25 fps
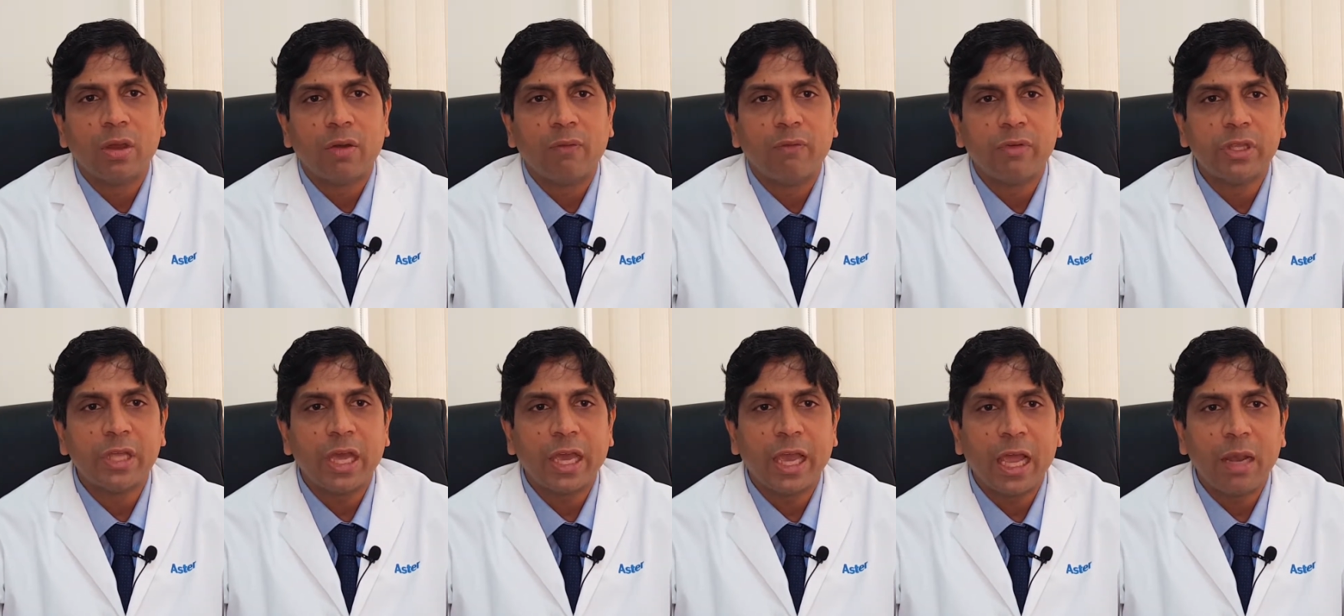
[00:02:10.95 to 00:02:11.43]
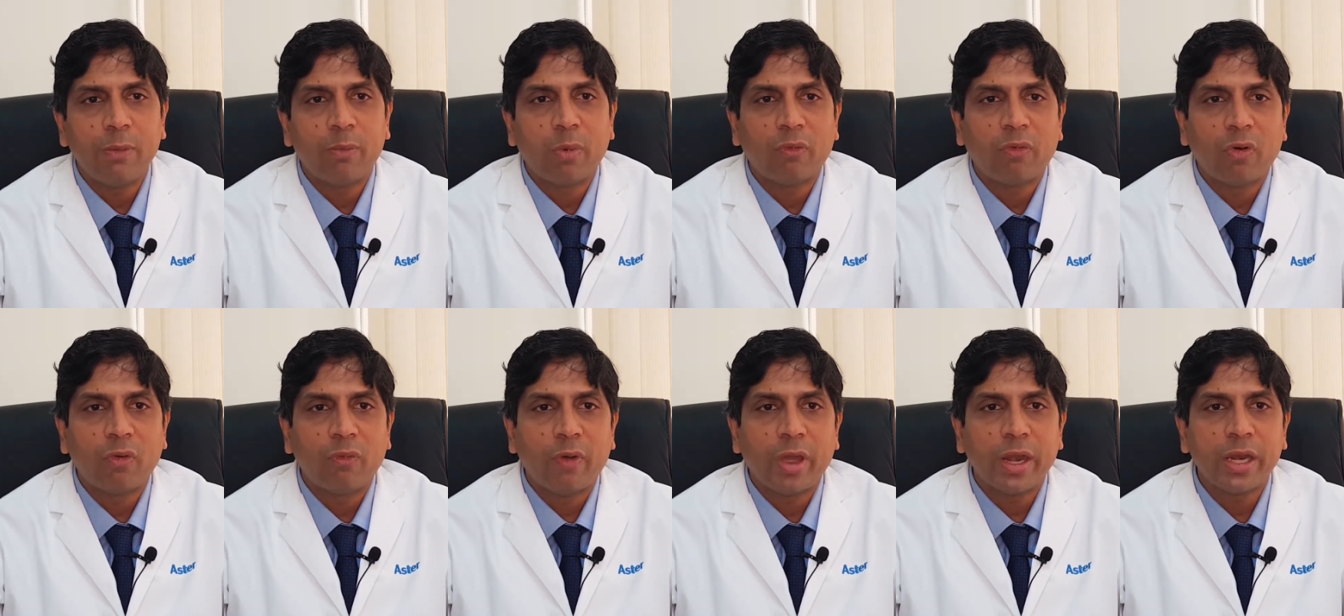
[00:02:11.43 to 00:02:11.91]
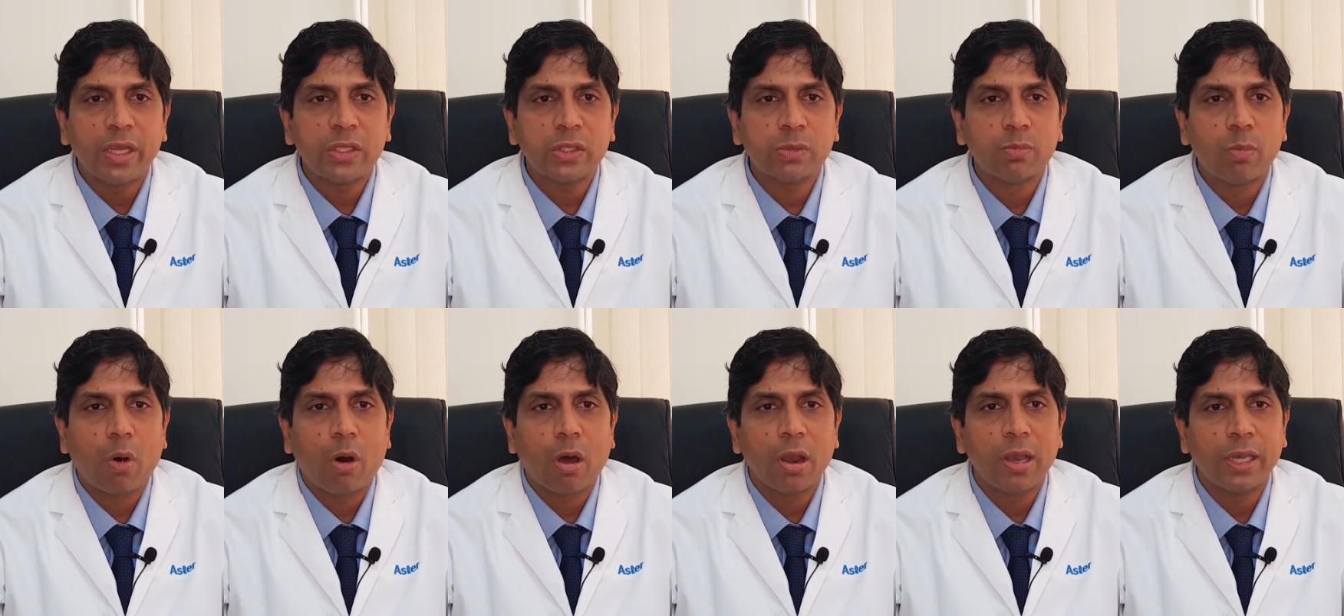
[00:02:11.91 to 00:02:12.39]
with the help of a very
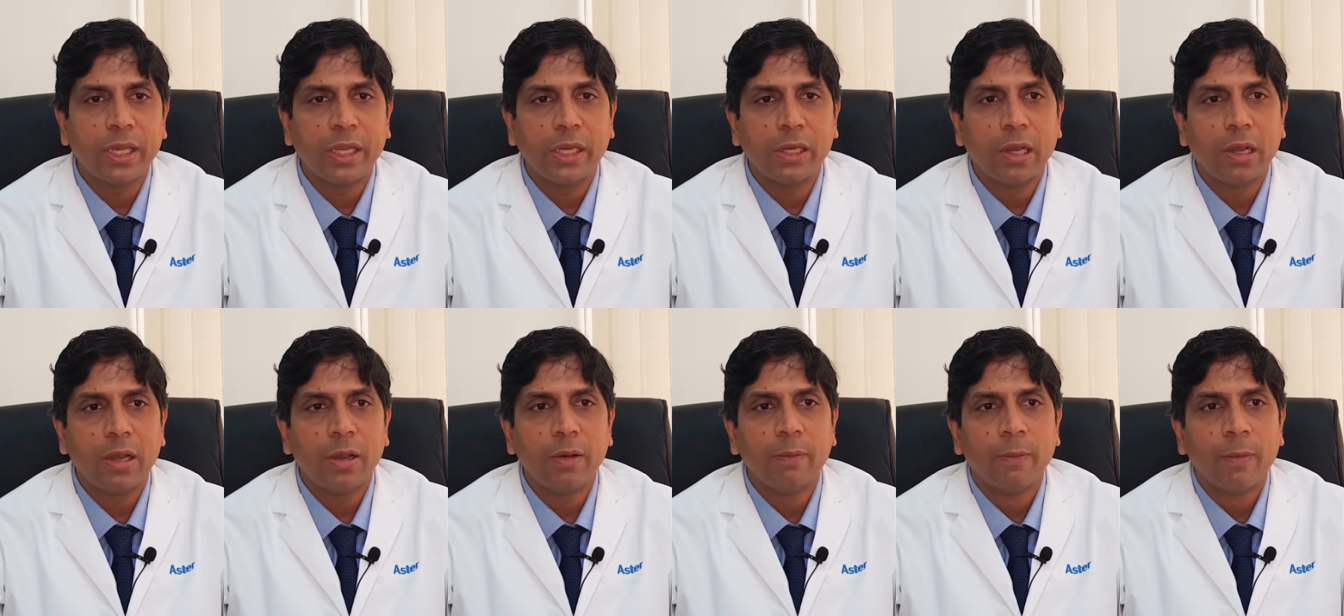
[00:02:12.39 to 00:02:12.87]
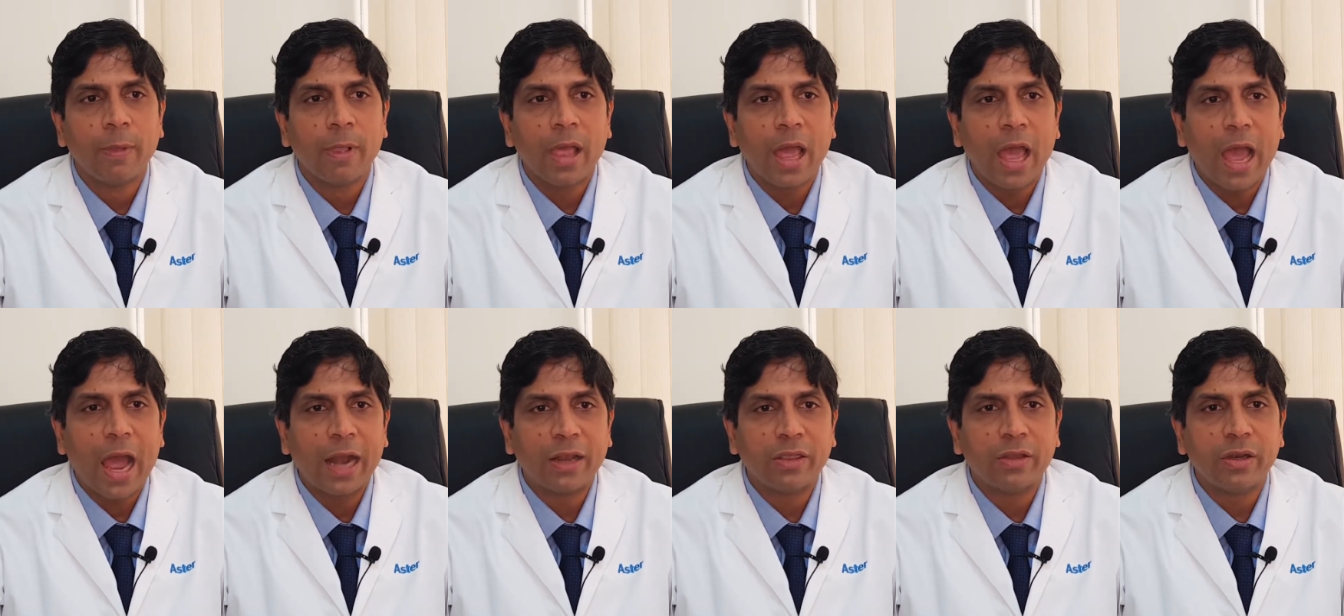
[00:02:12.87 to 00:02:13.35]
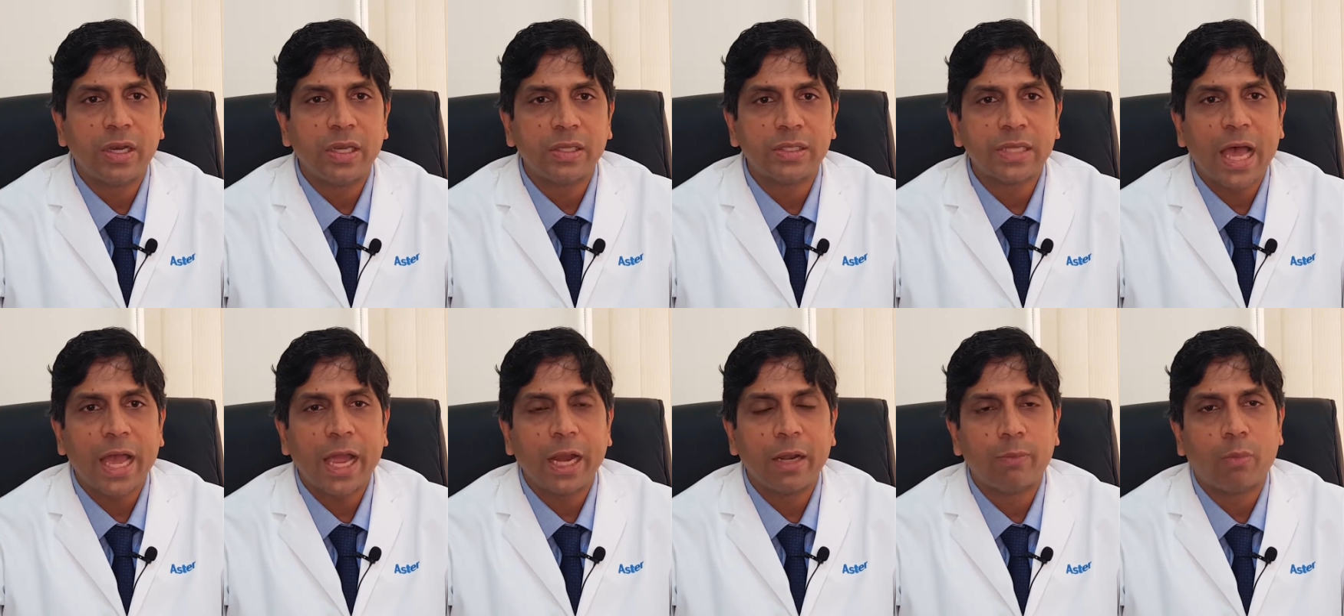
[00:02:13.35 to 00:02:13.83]
small needle at the
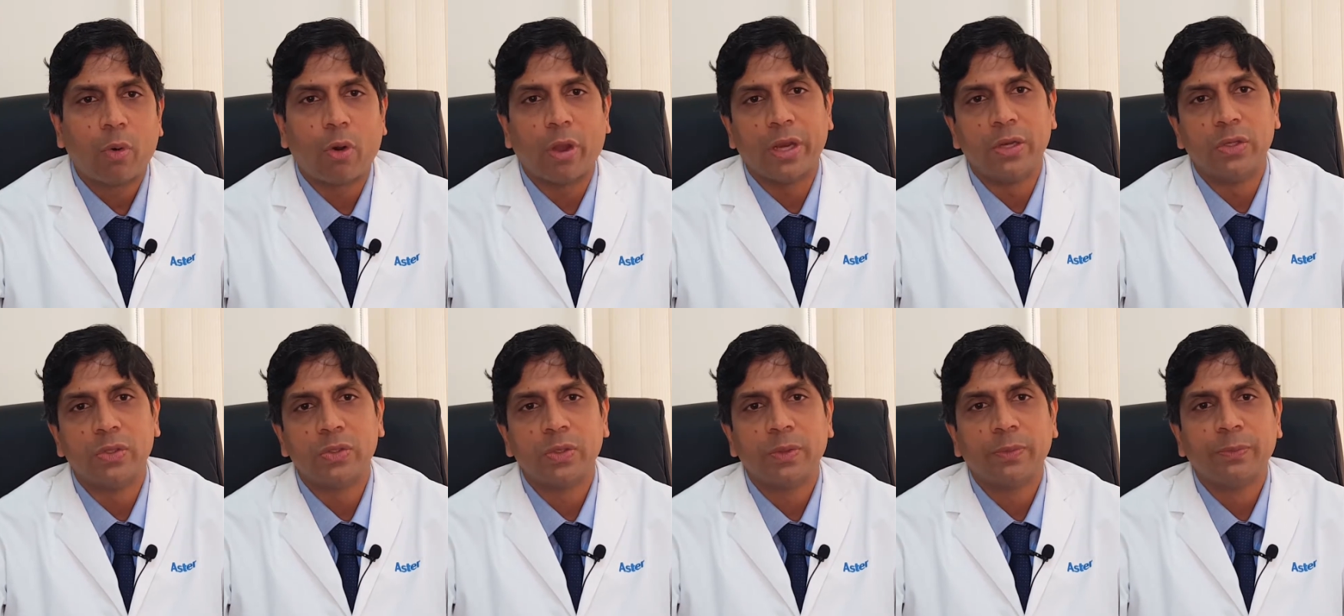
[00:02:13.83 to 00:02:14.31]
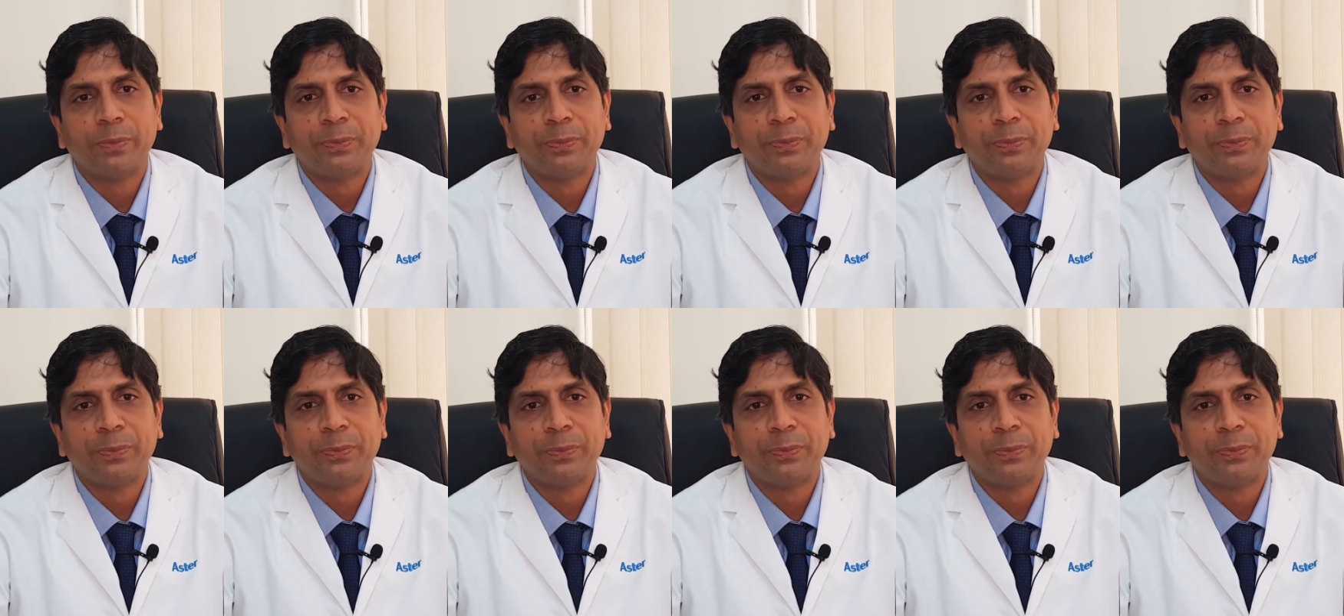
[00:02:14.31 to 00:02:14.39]
desired points.